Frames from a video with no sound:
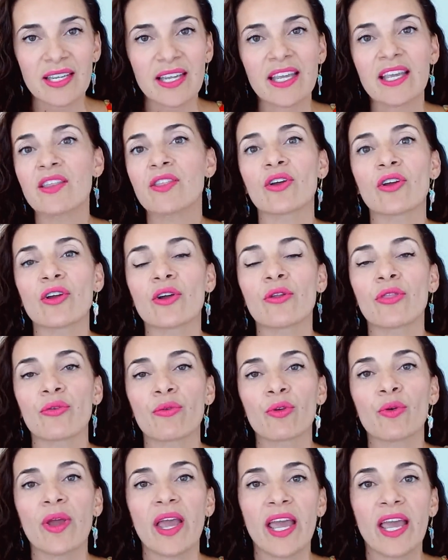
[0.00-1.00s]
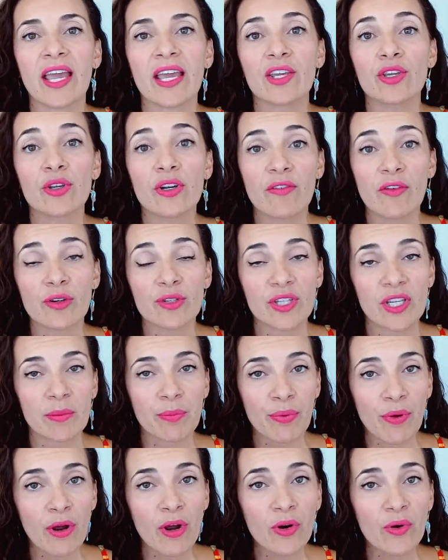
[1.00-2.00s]
either through a university
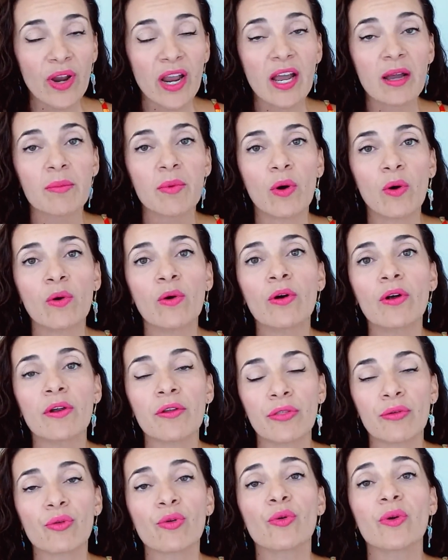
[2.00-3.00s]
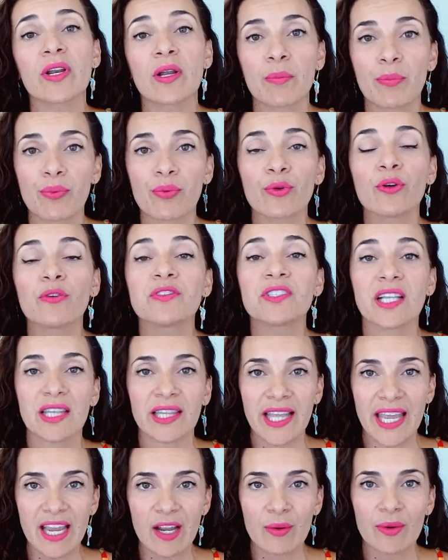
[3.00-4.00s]
program or through an approved
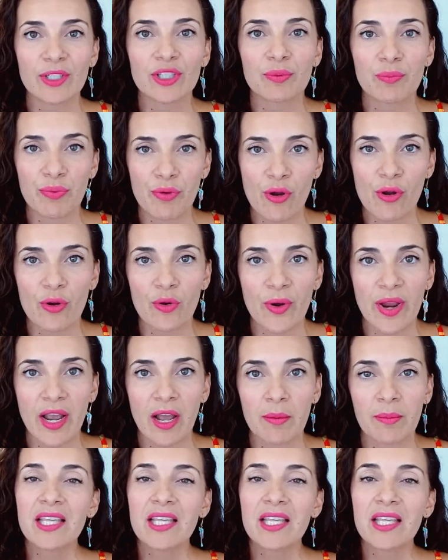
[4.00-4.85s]
language program.